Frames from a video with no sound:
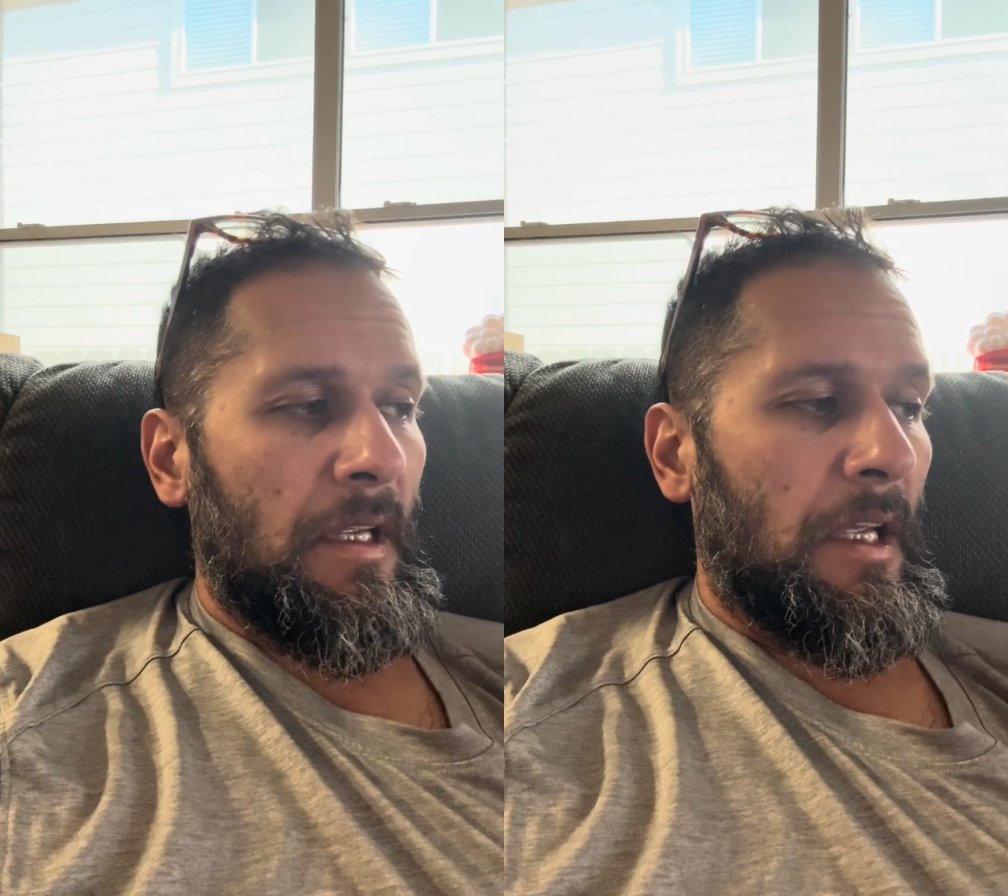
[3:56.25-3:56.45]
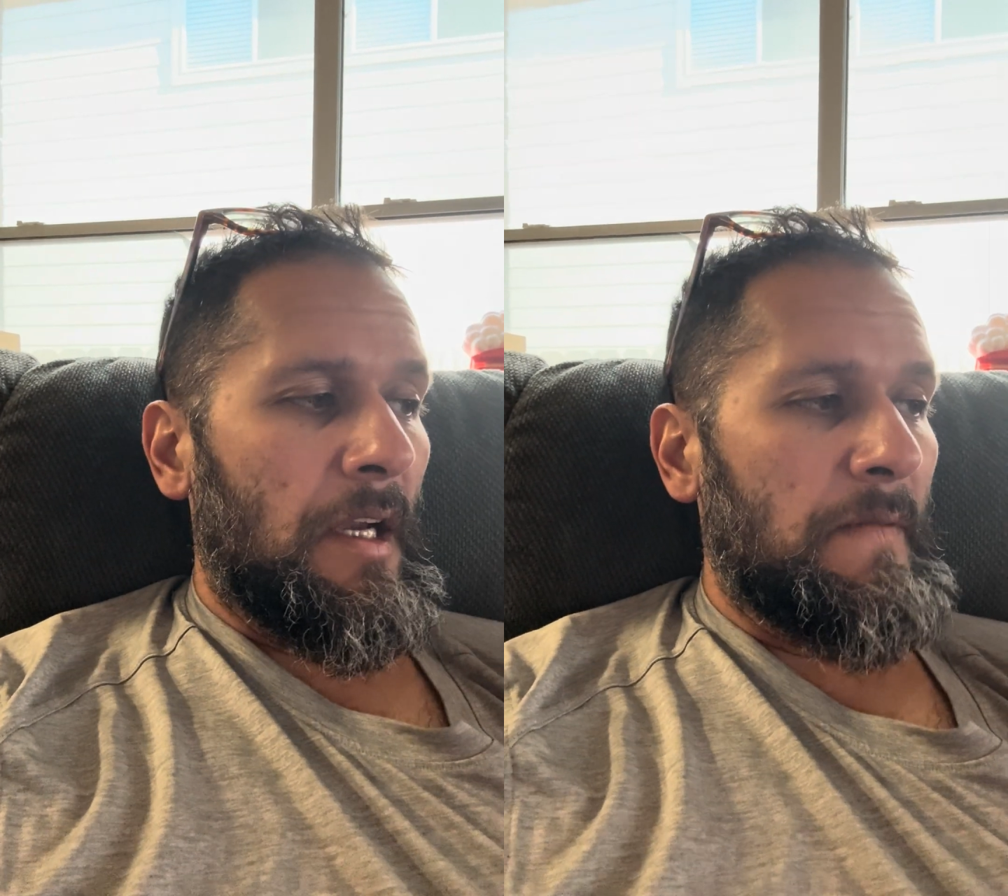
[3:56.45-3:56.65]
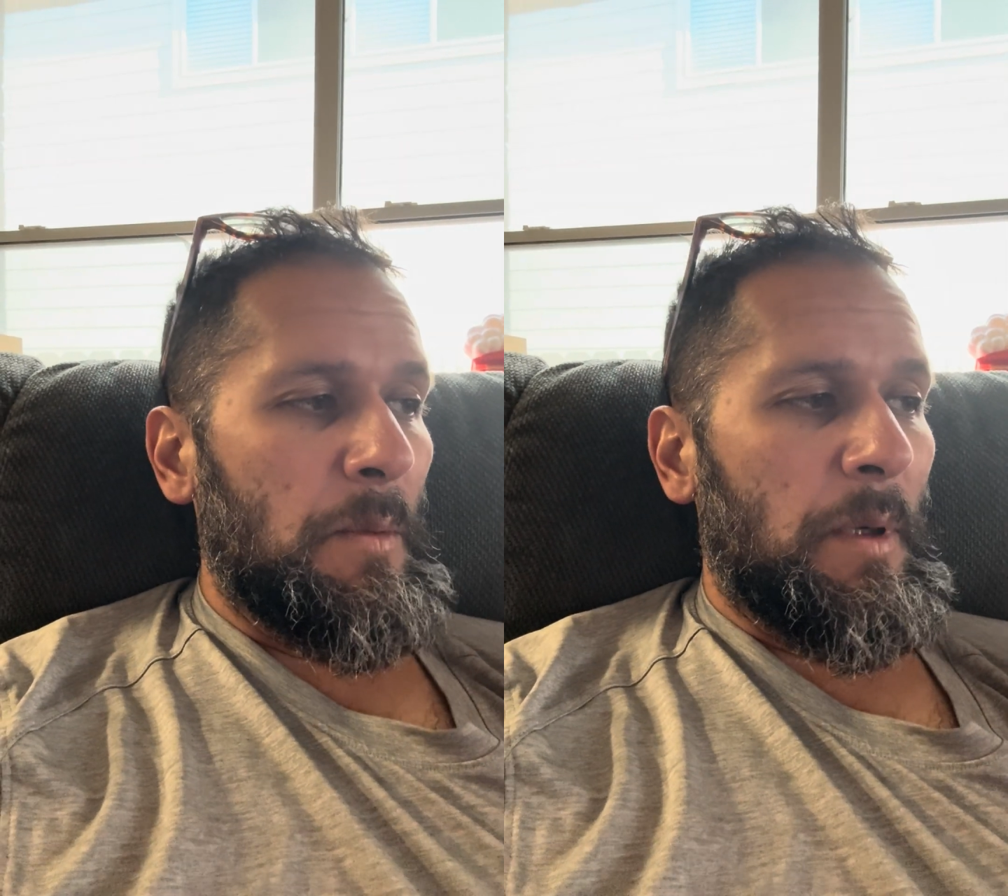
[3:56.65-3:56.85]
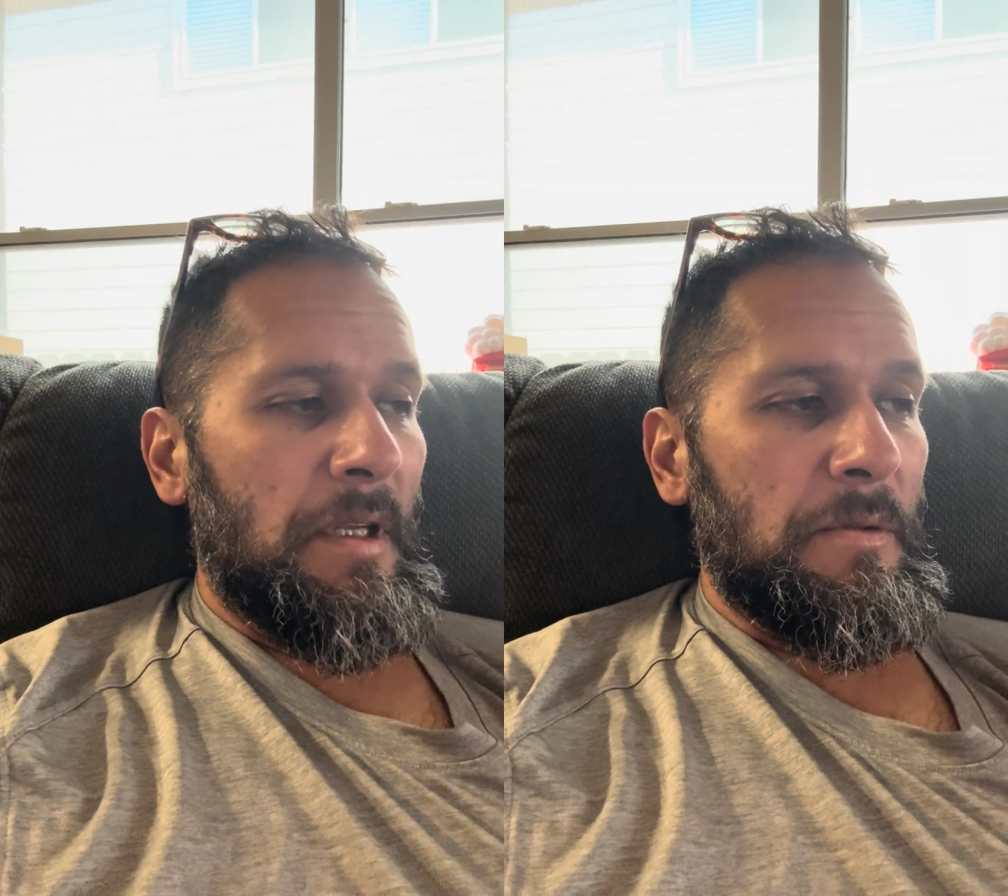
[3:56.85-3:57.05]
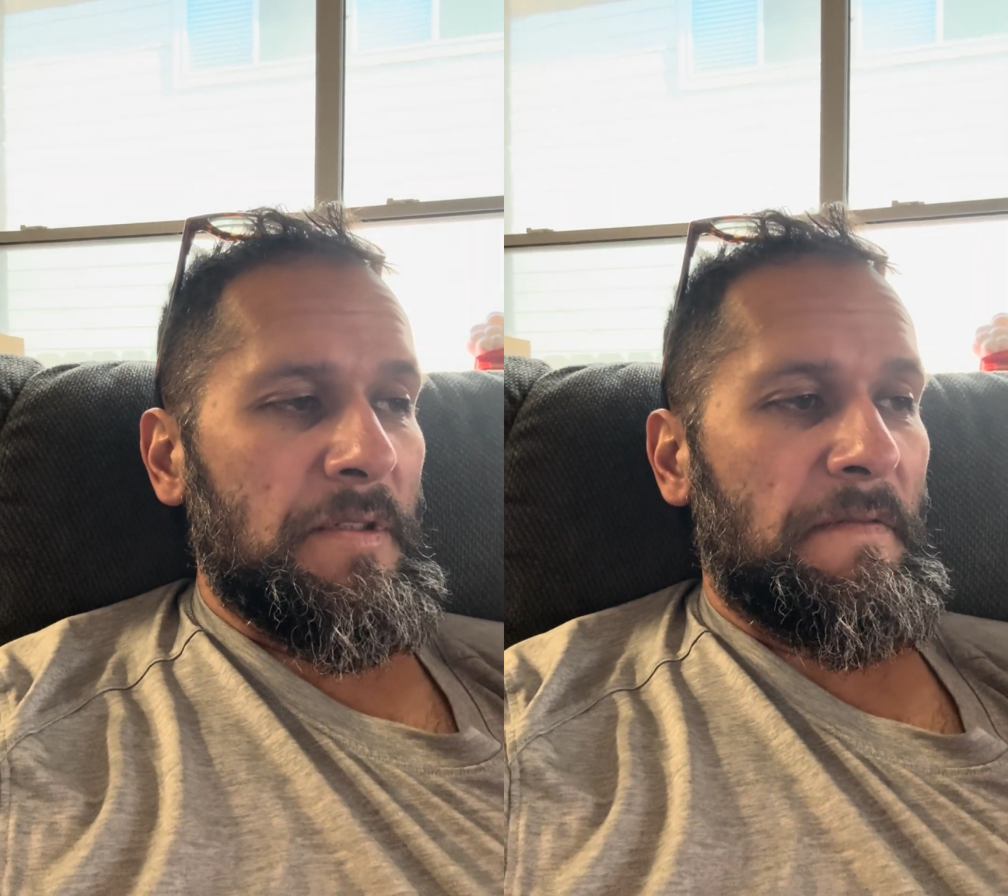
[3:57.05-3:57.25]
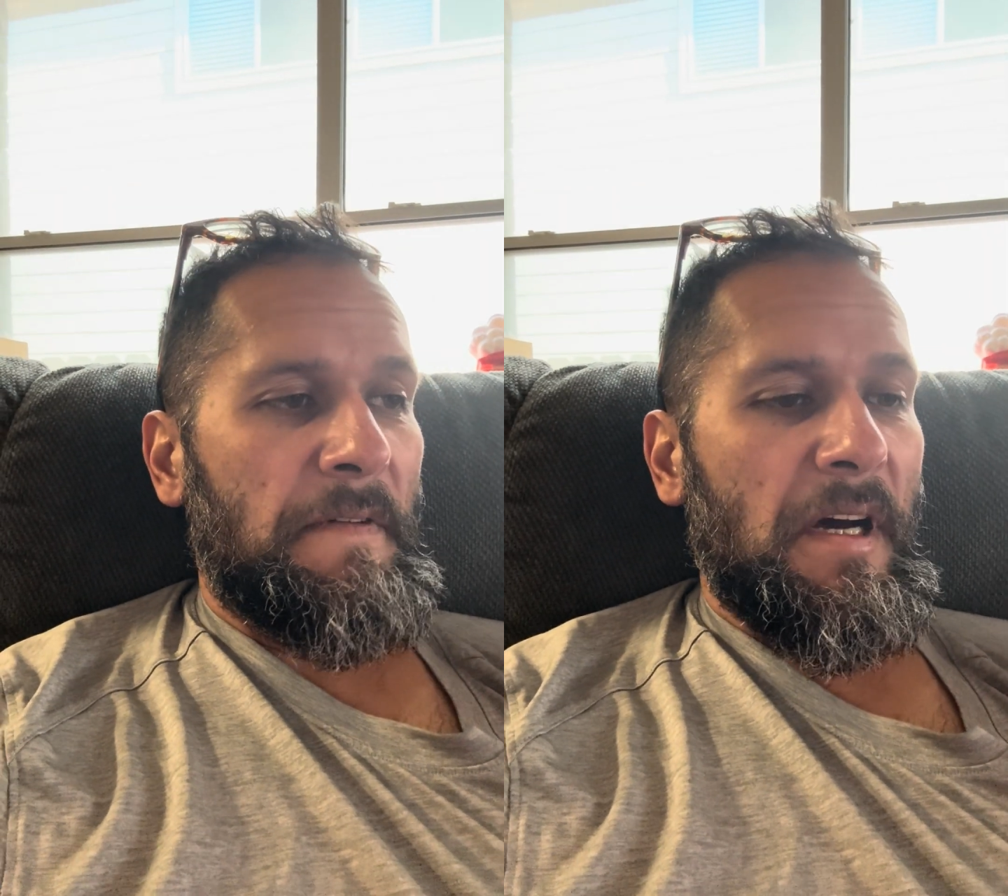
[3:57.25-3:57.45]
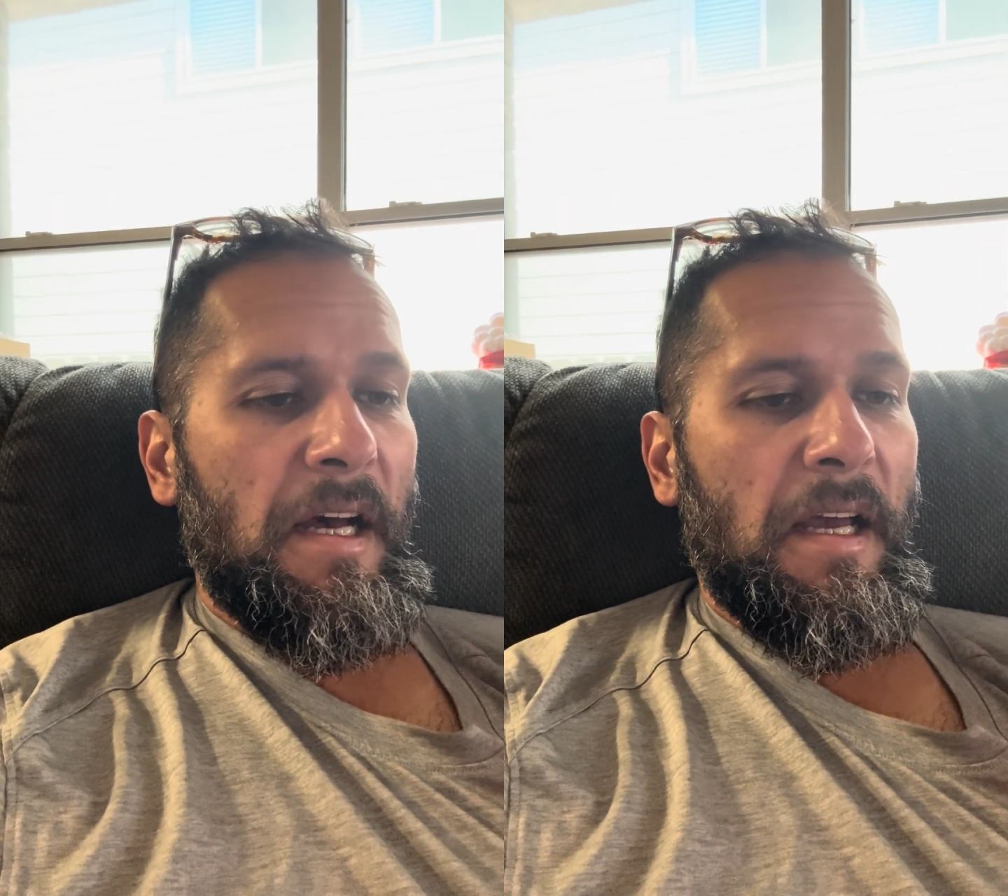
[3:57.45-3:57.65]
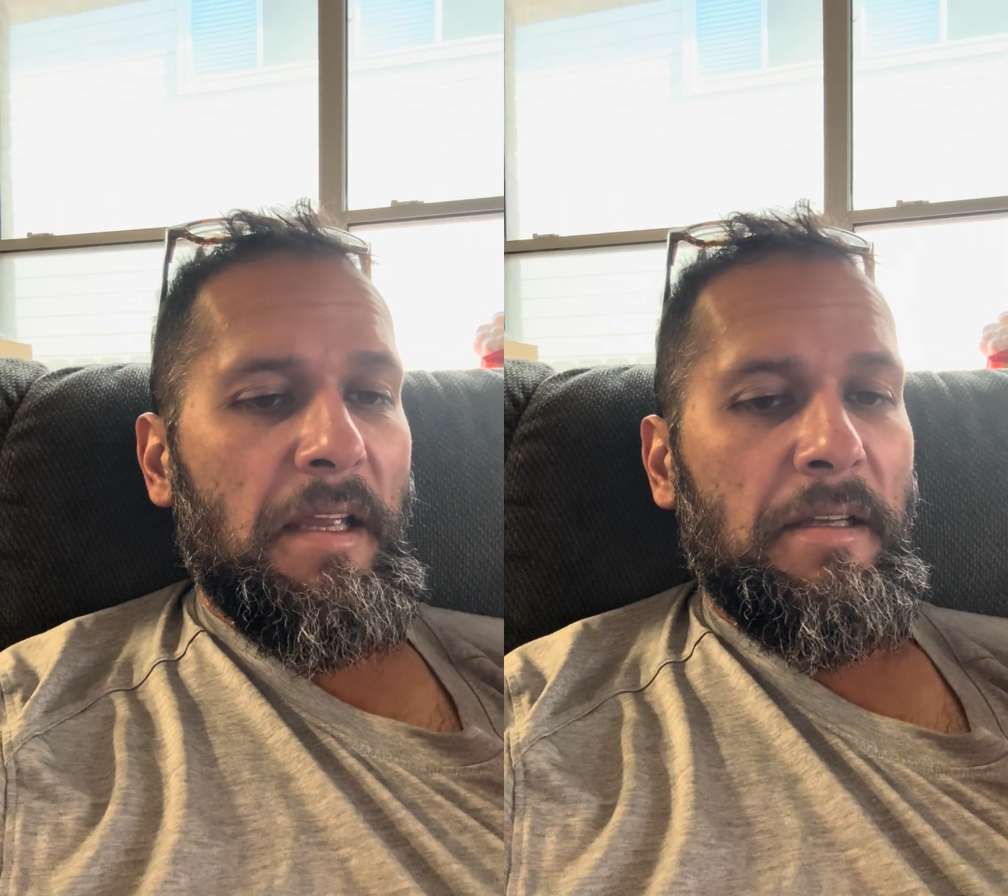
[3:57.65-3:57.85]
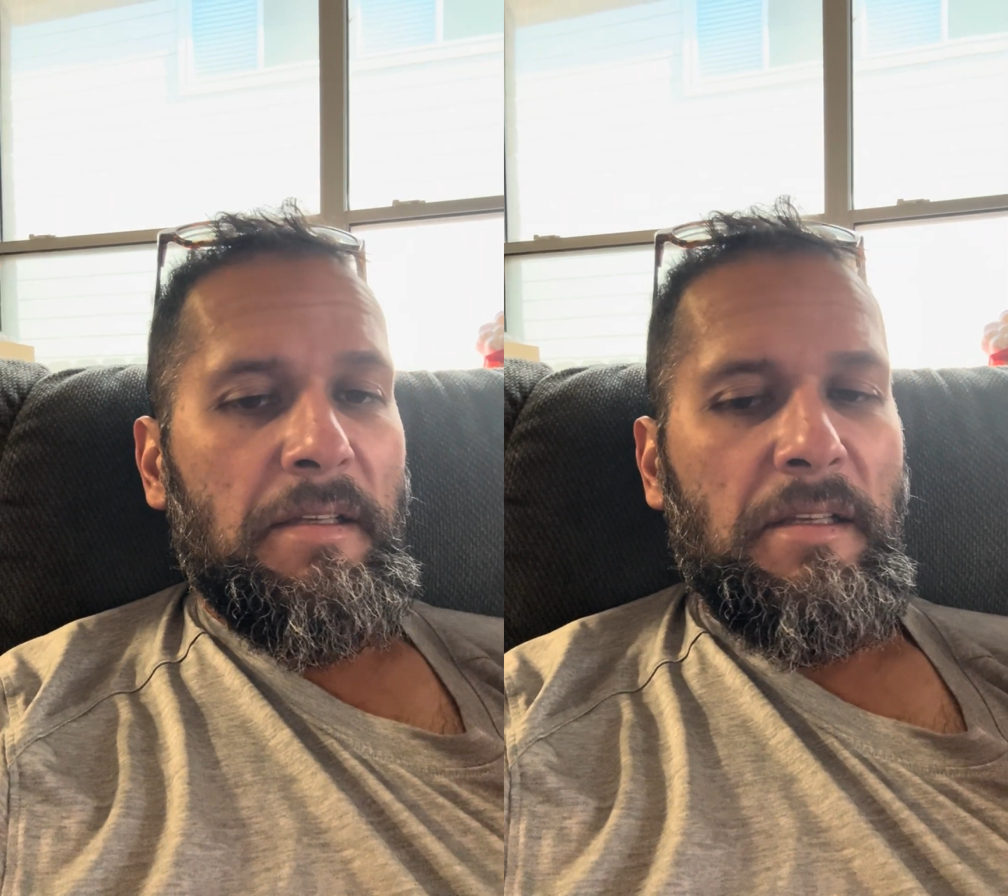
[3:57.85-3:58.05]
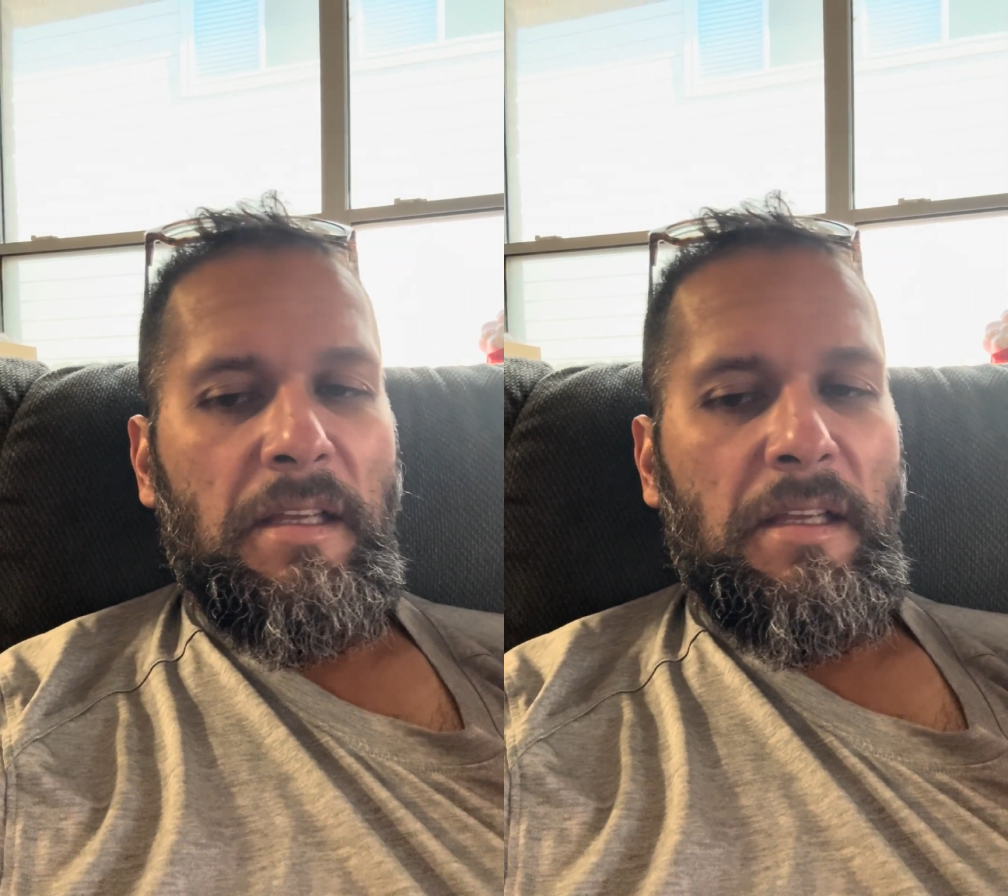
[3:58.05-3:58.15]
Everybody was fine.